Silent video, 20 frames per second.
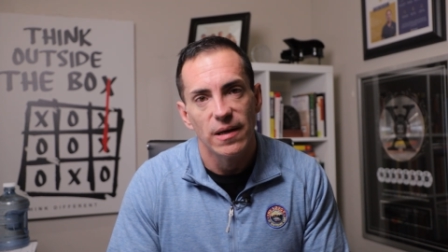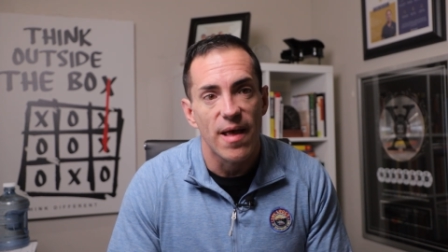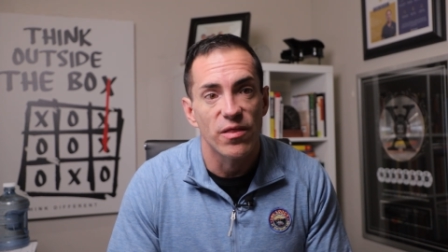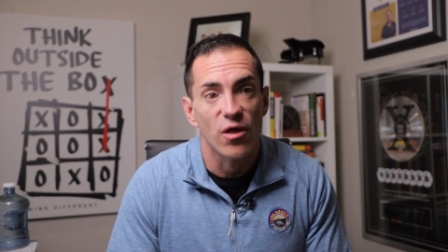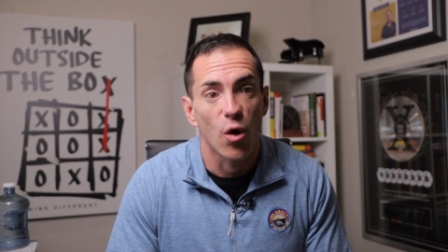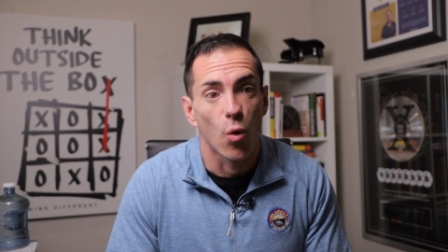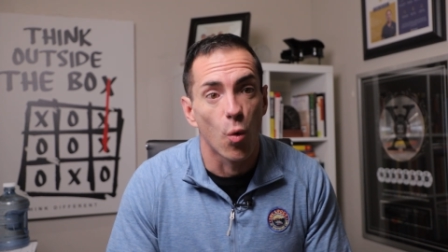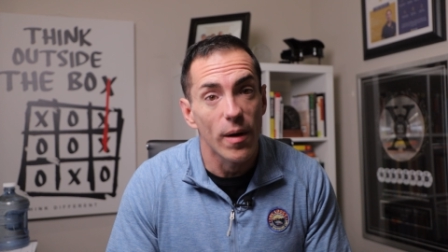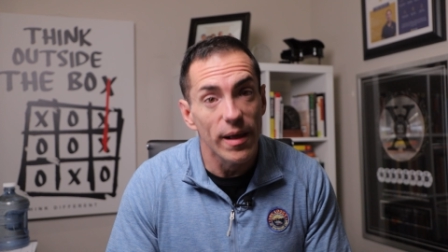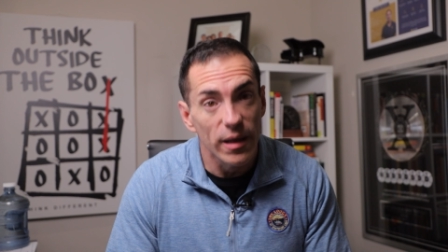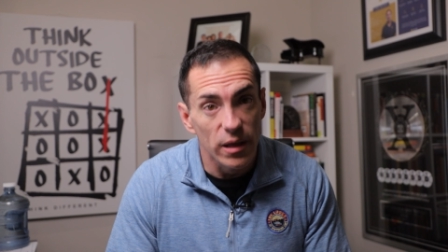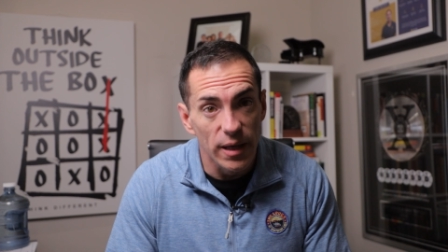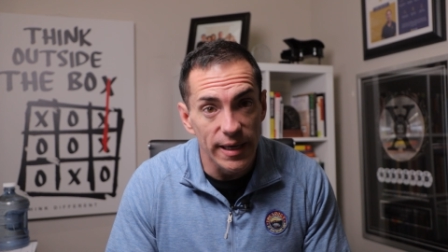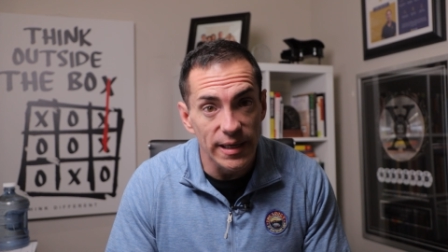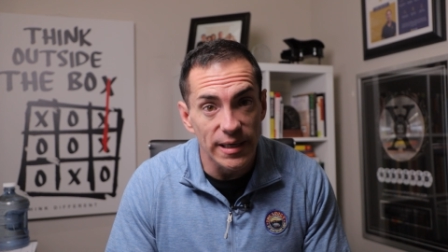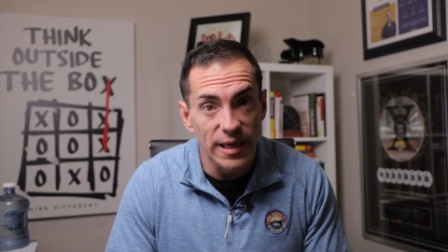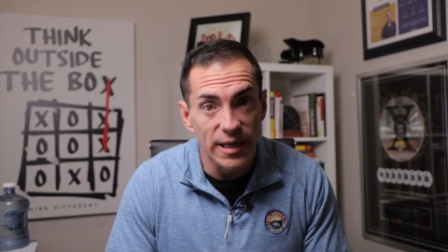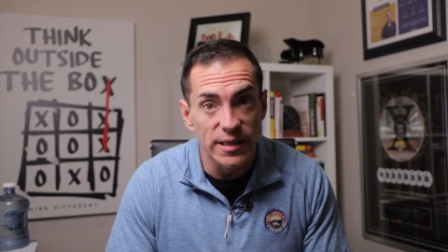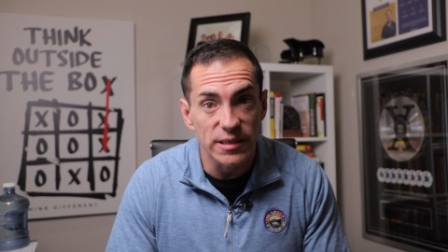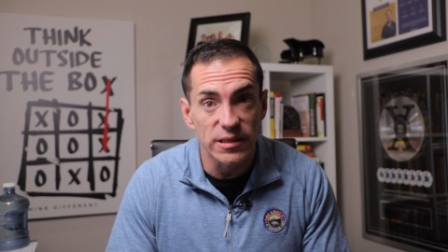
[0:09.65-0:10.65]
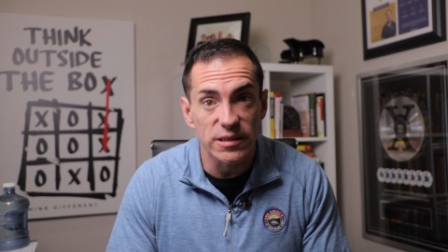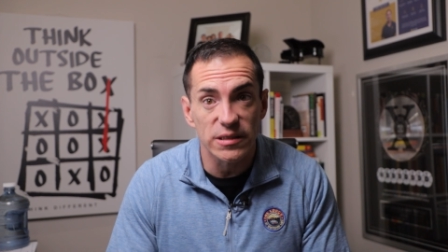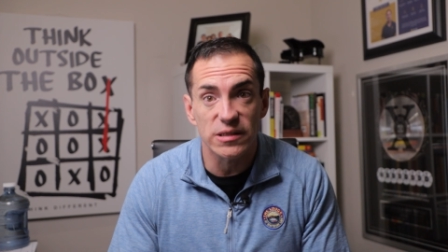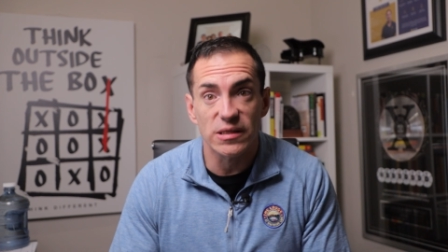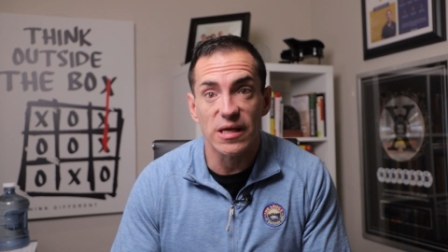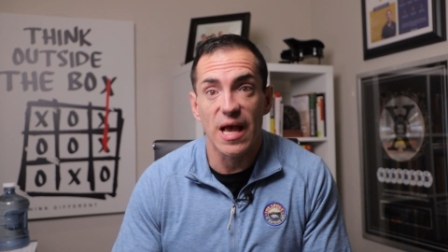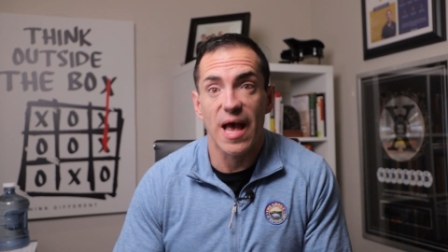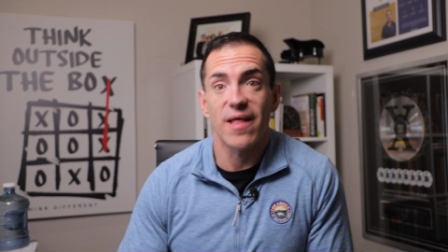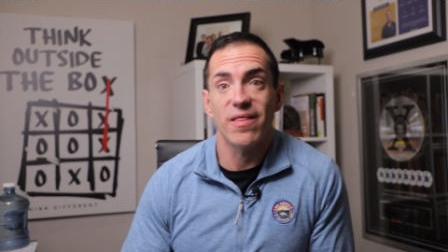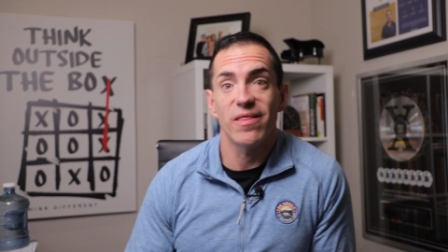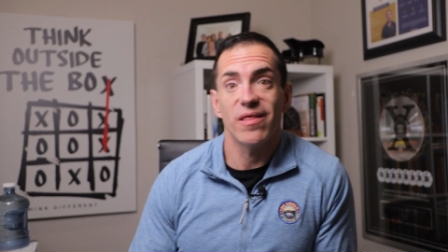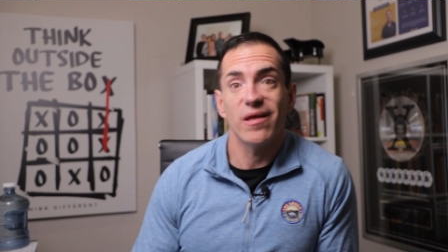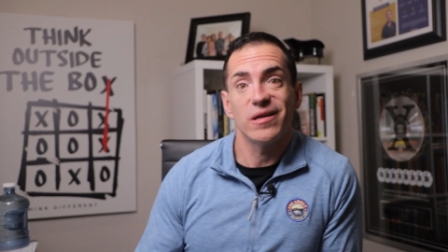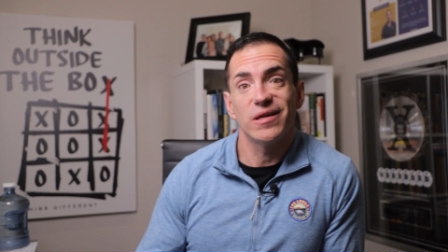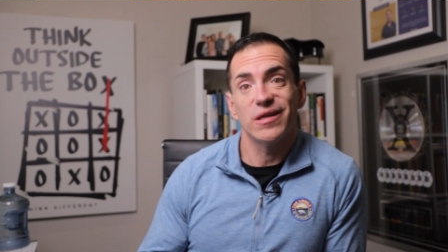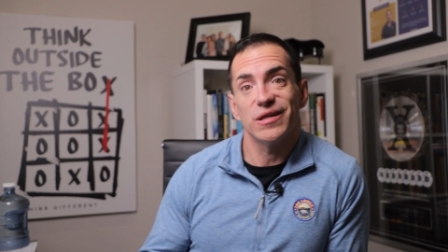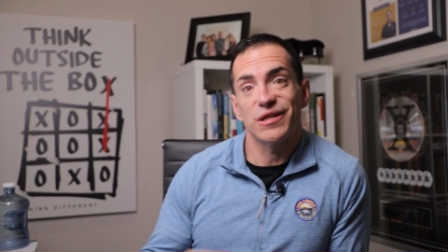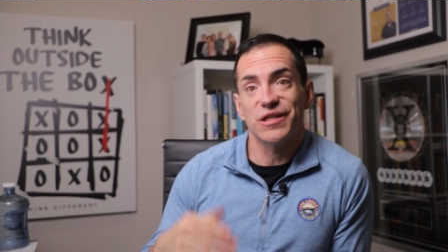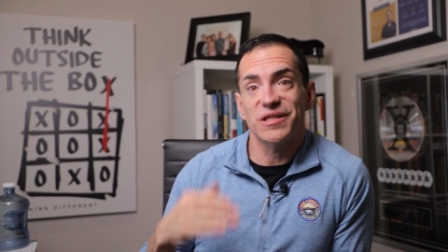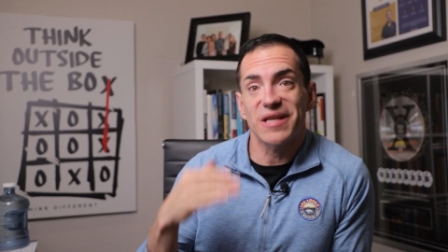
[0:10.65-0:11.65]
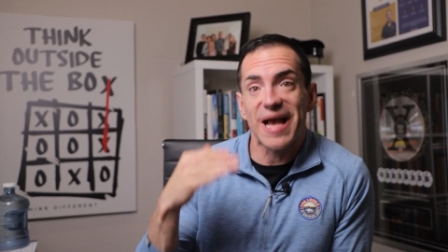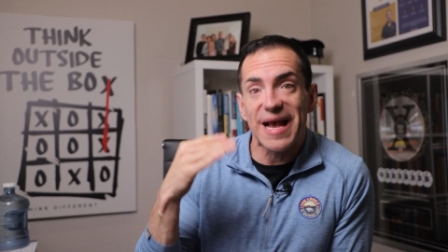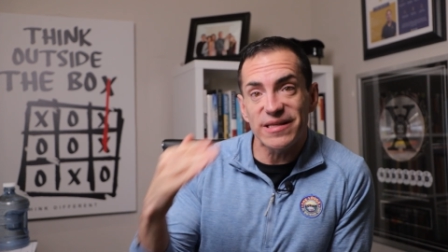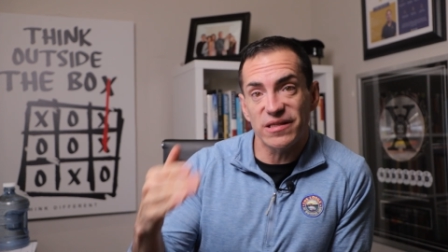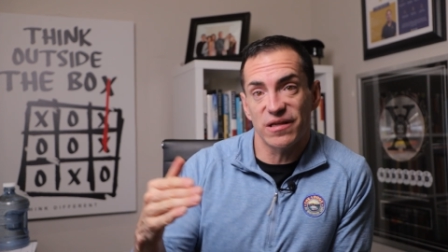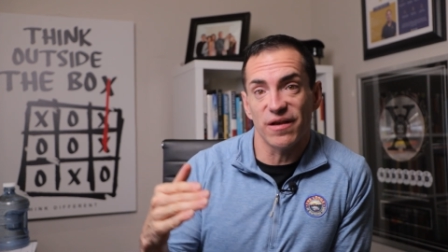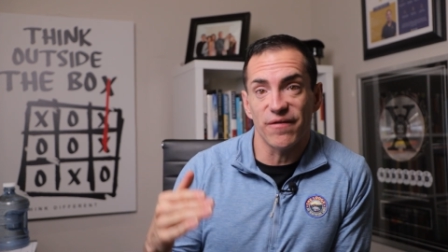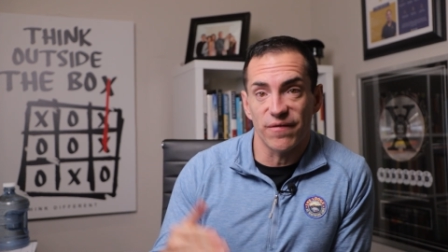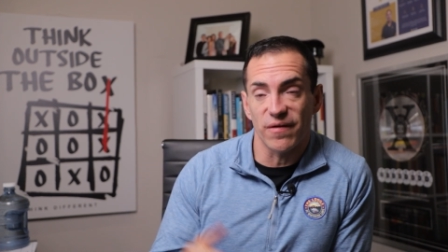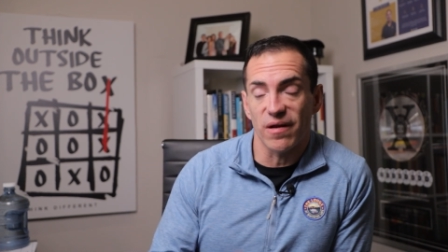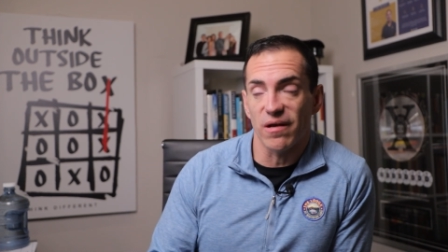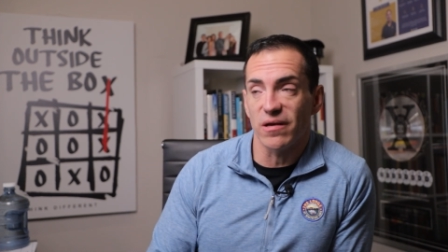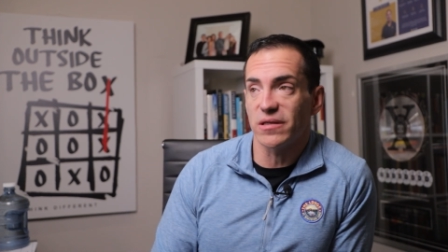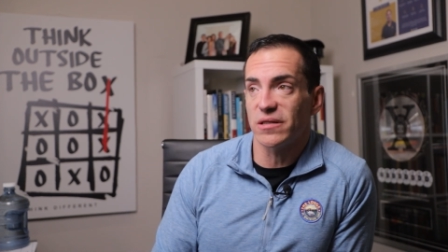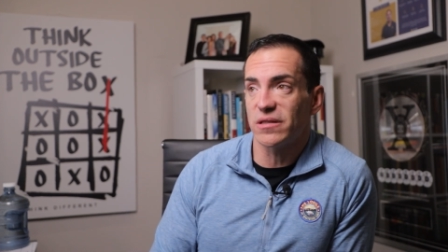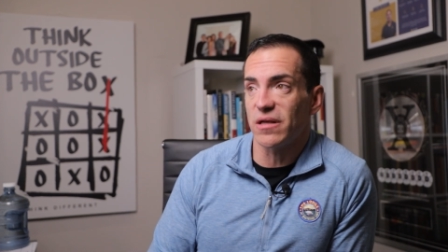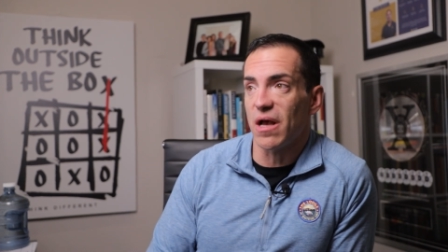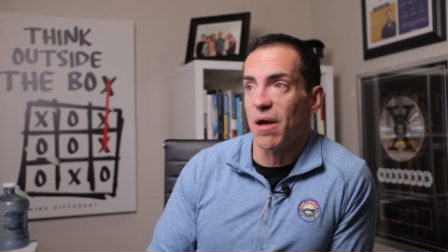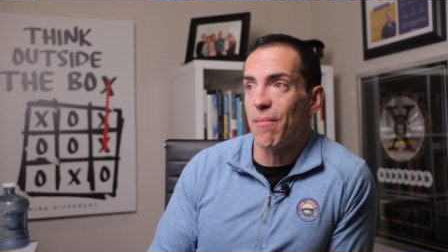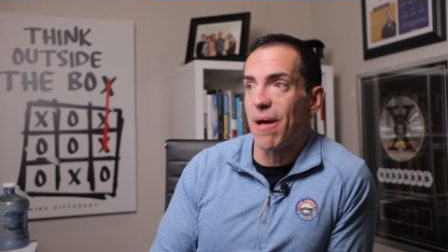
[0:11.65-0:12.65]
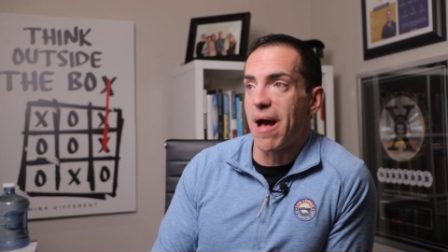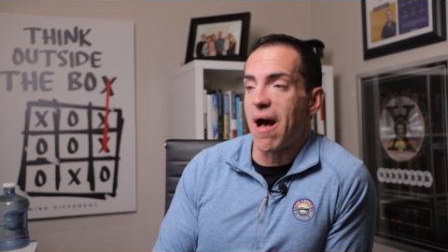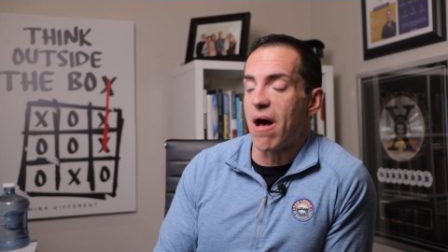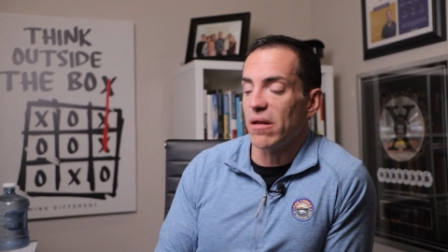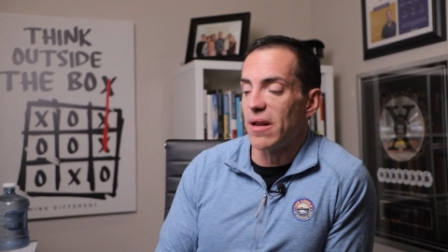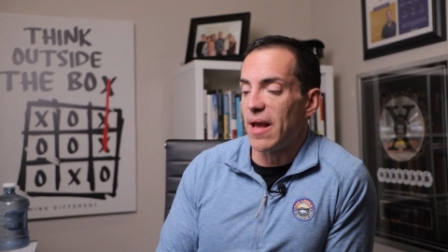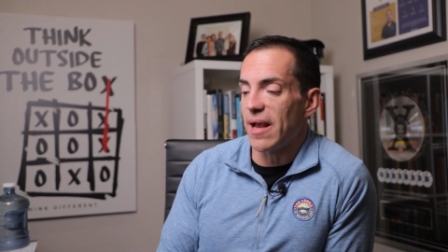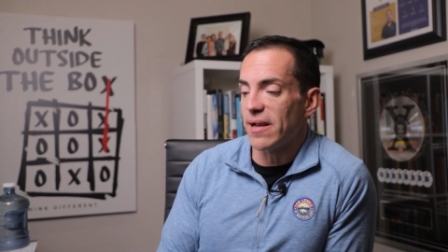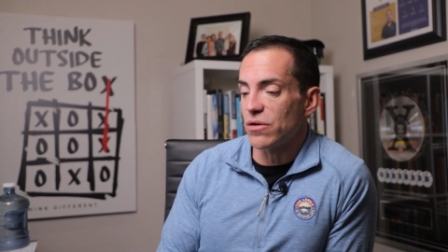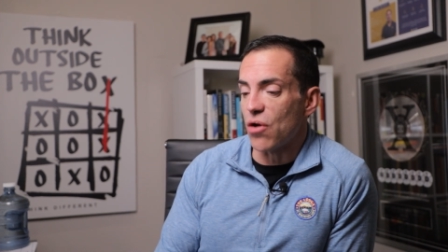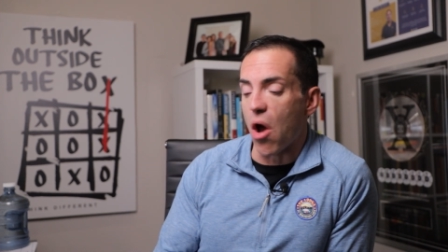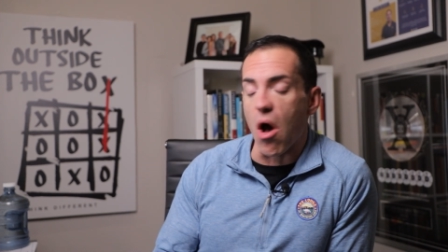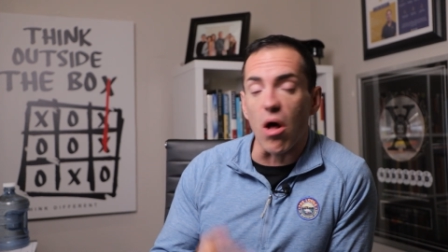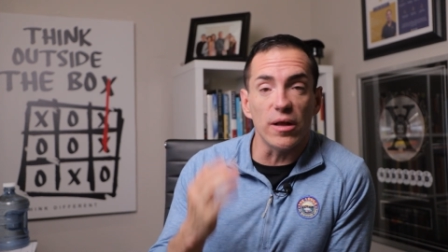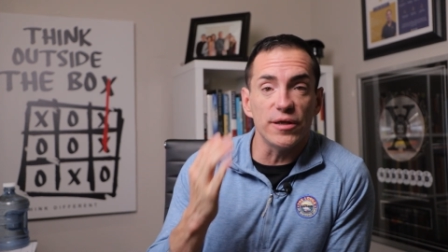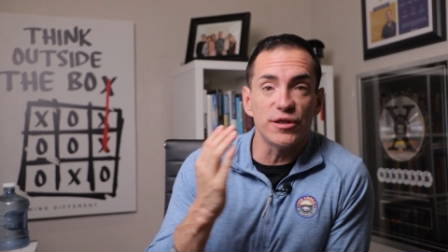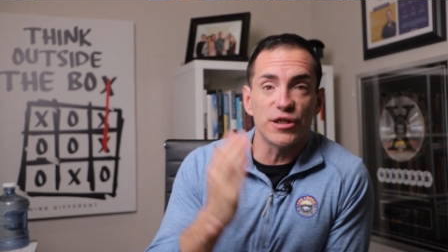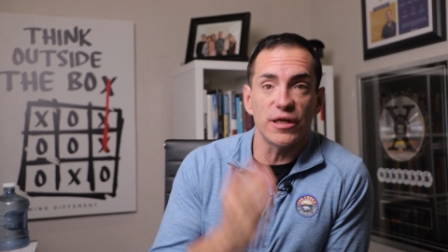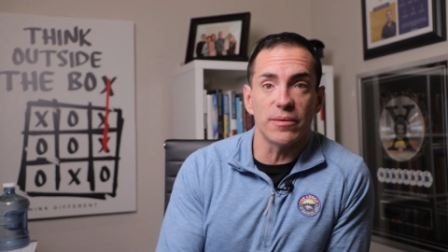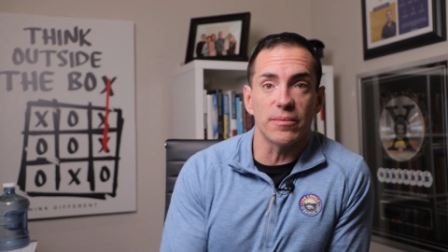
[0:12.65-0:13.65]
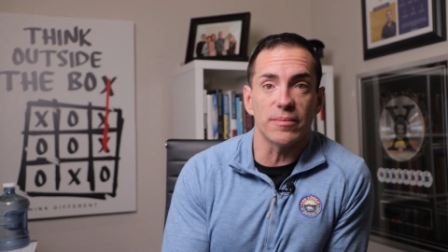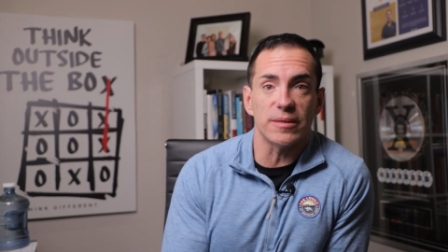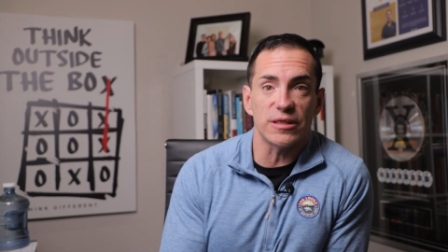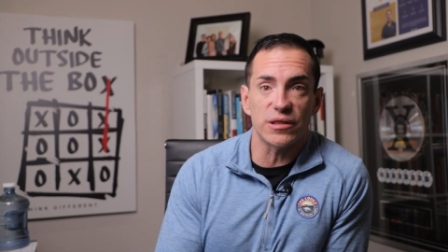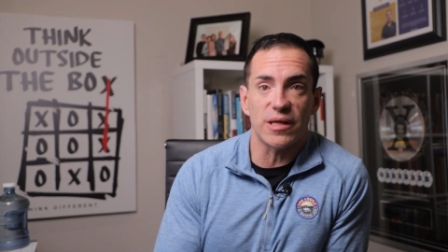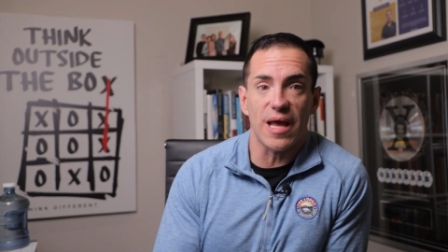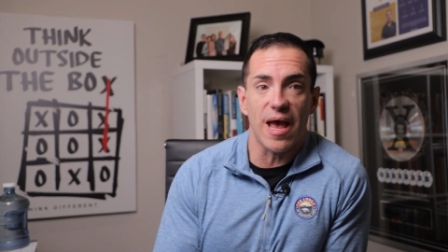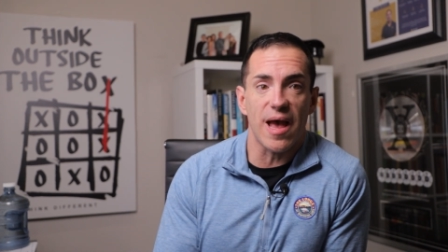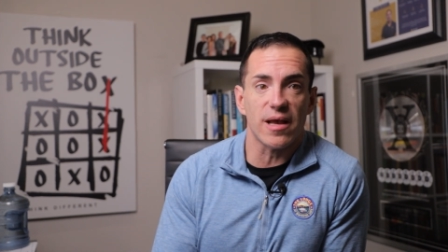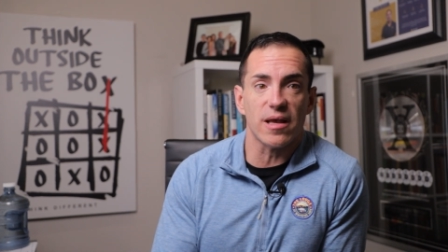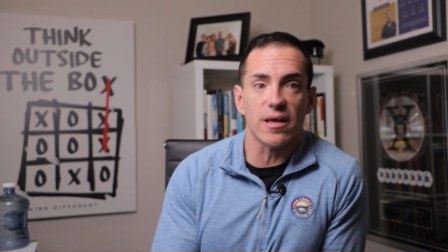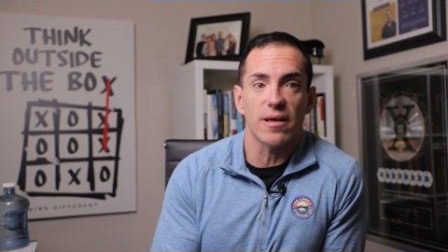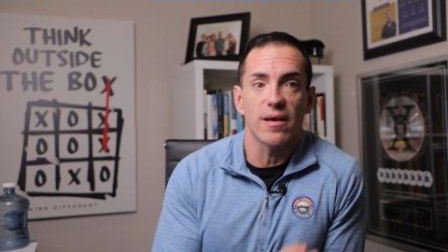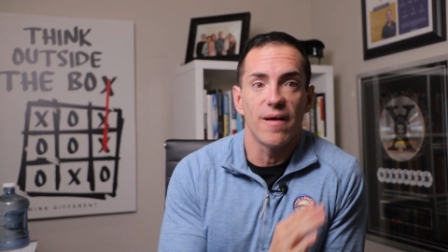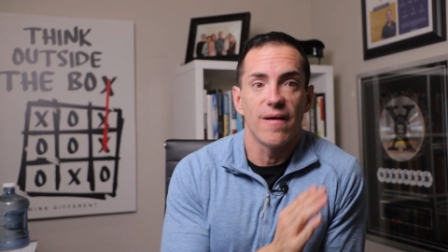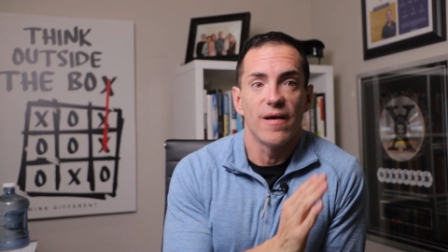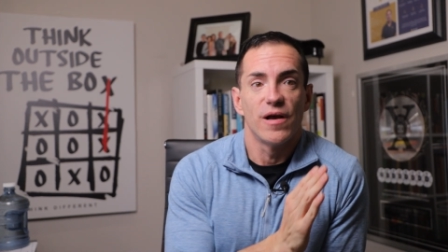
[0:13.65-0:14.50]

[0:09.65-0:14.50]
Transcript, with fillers: and the willingness and the decisiveness about acknowledging your mistake,